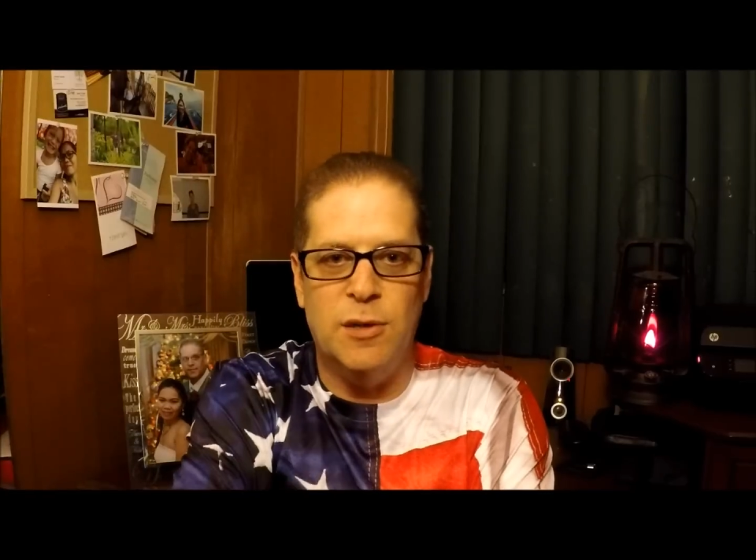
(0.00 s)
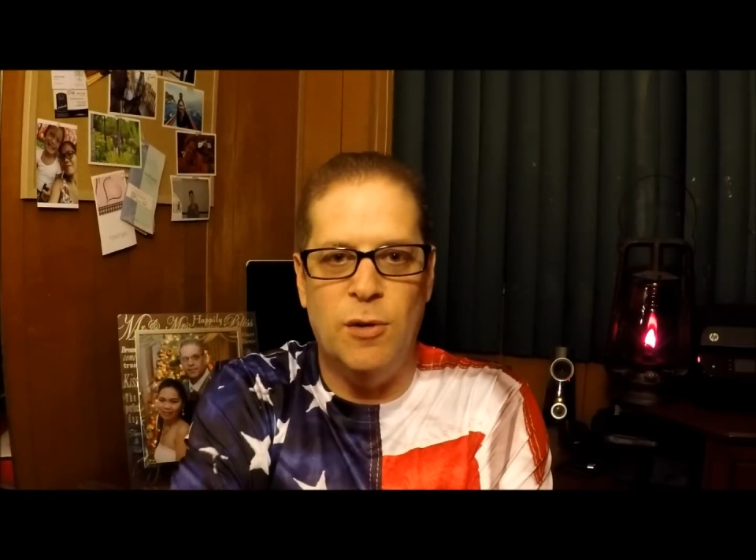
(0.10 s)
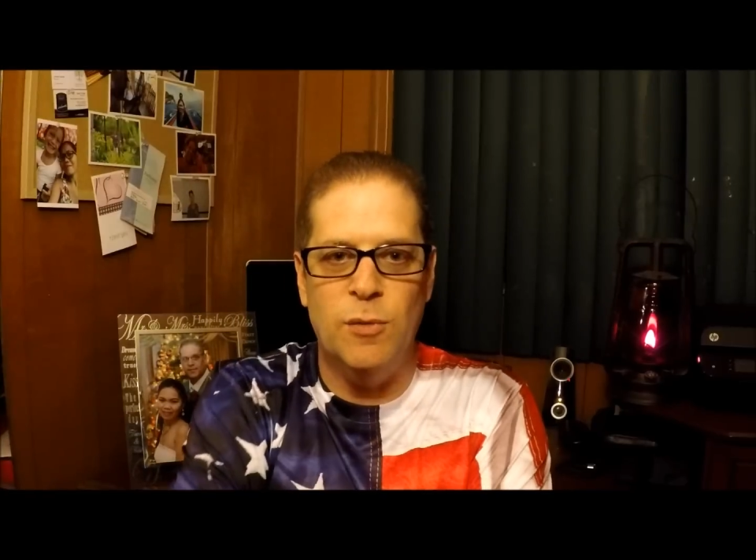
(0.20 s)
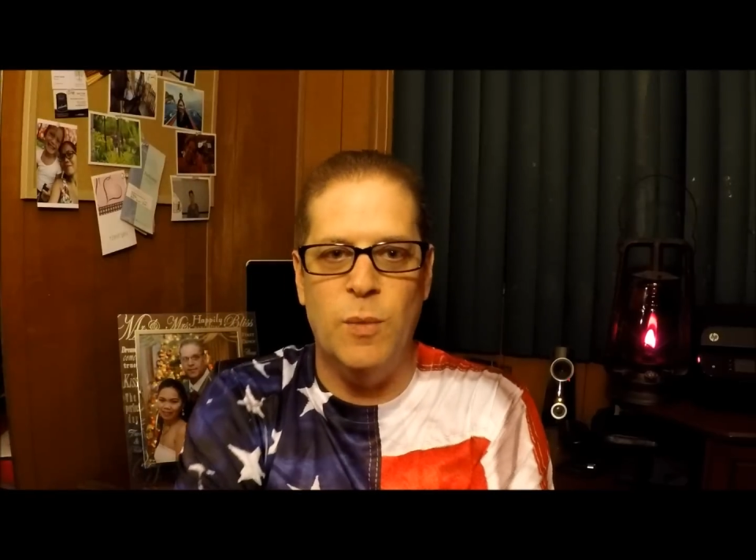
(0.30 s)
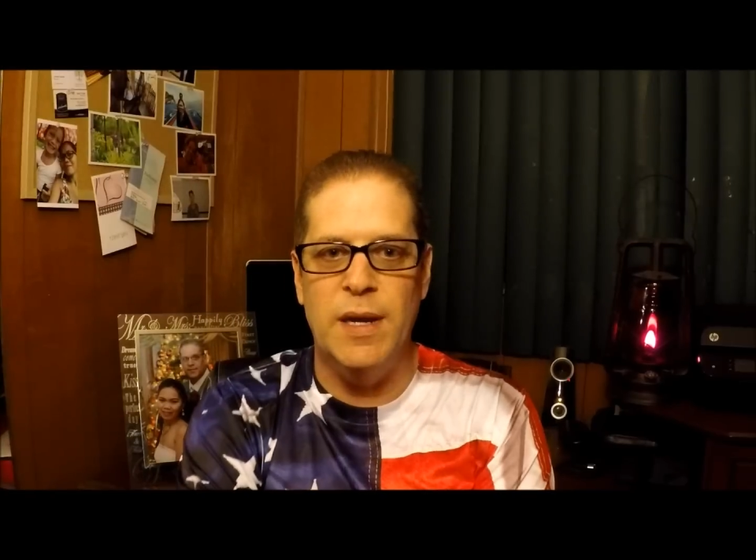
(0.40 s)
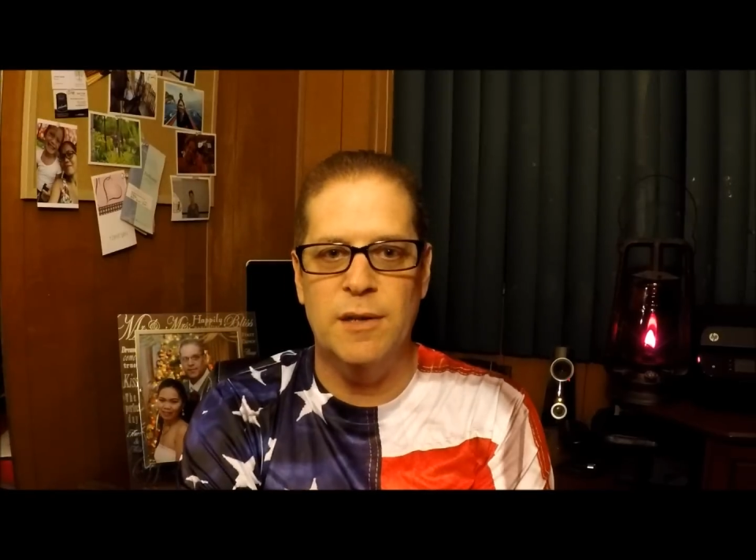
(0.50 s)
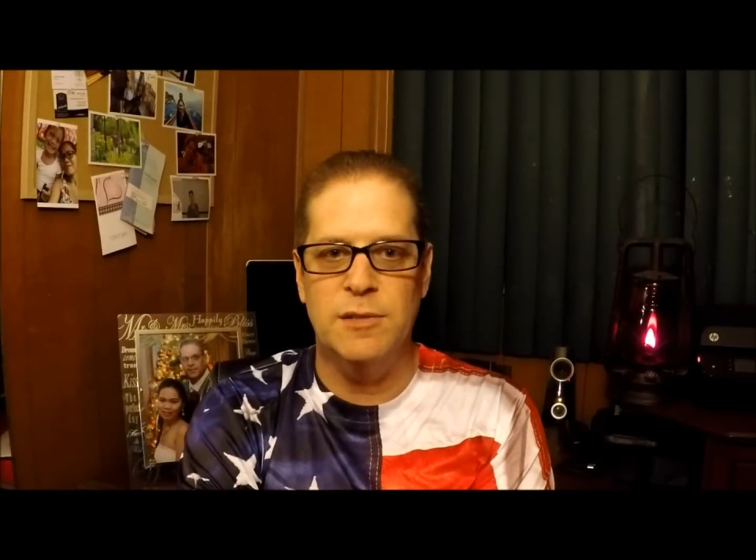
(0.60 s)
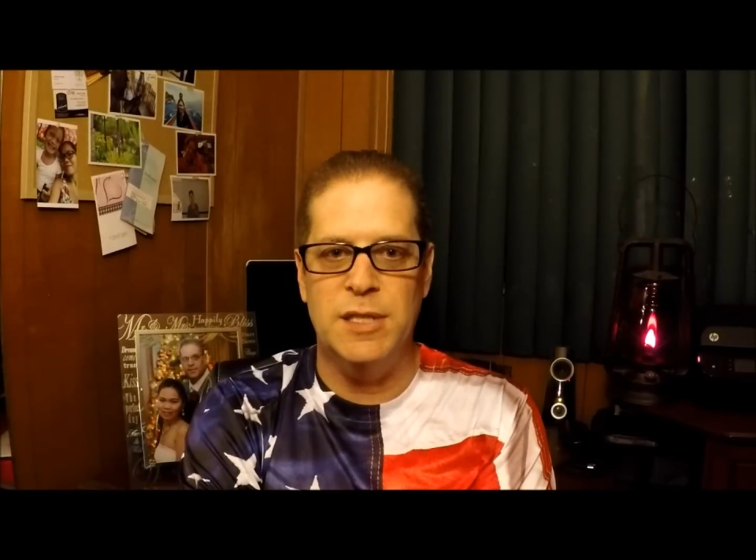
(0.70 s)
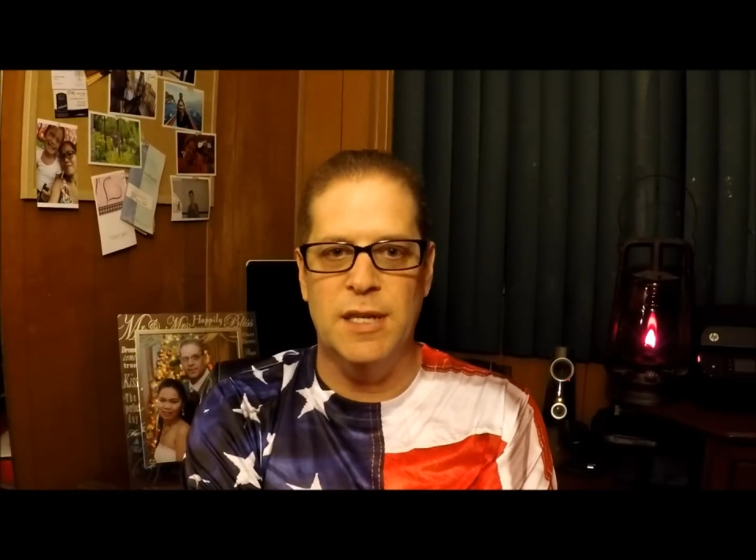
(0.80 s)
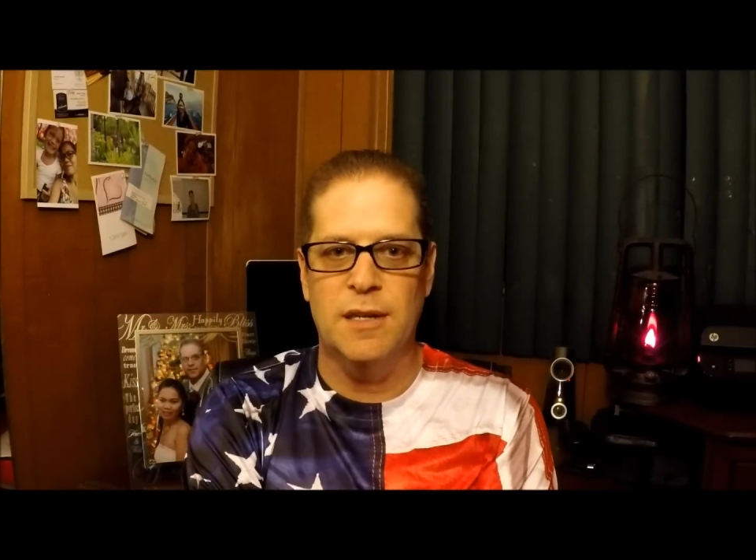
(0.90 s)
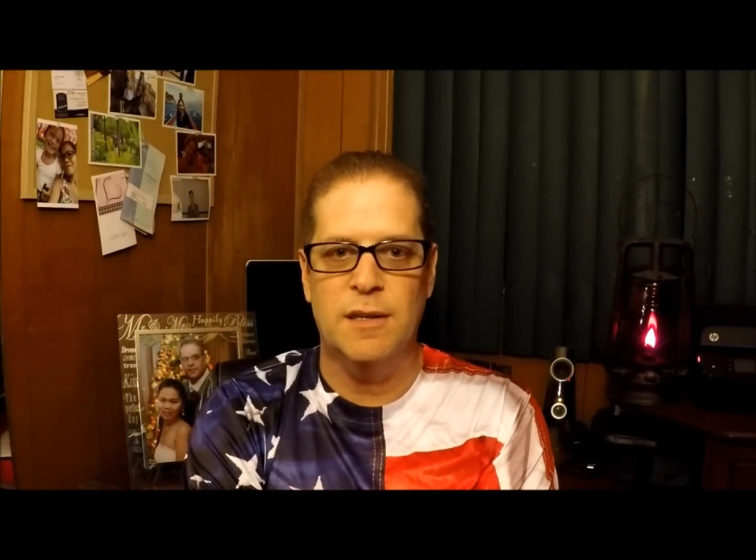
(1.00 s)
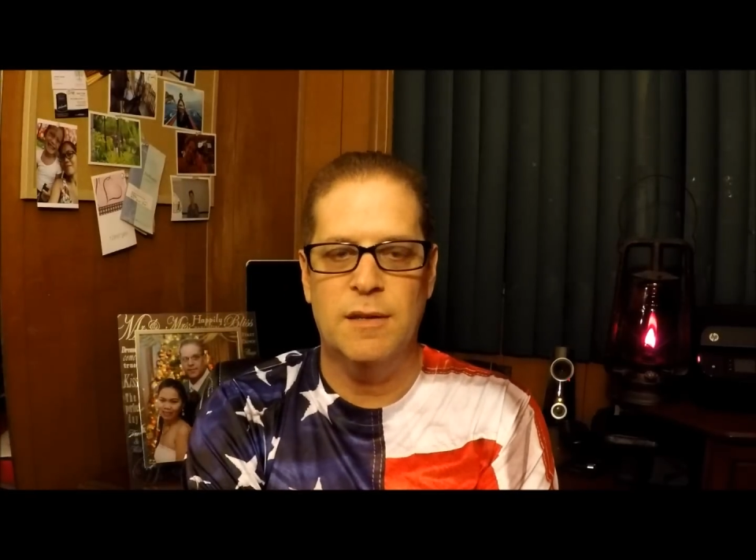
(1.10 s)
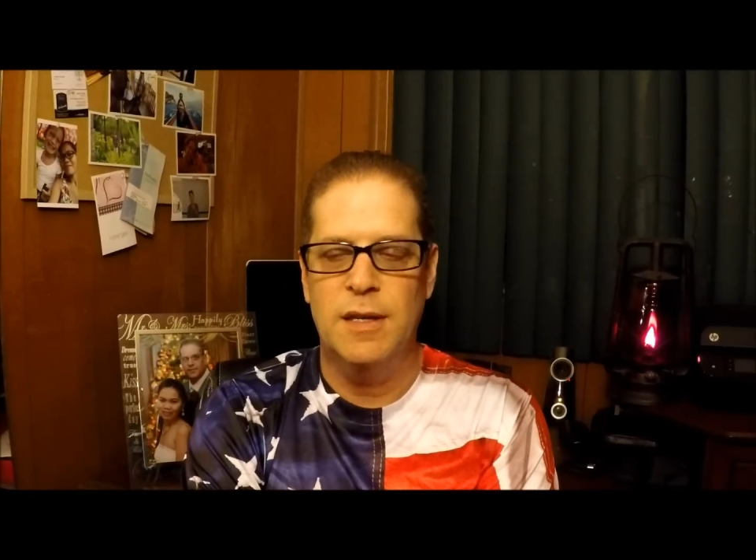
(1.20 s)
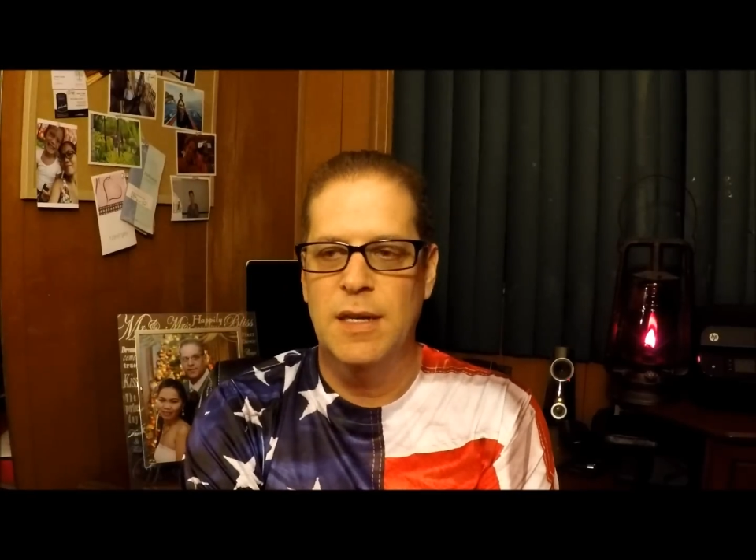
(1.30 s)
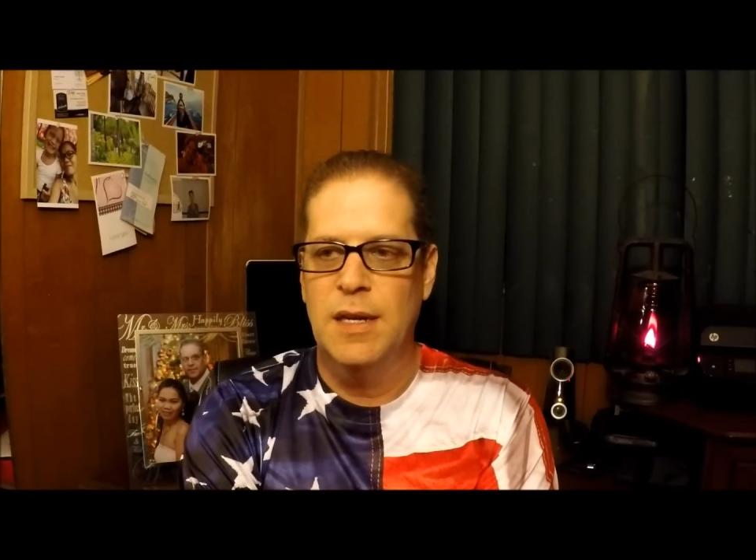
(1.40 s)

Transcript: cold winters here.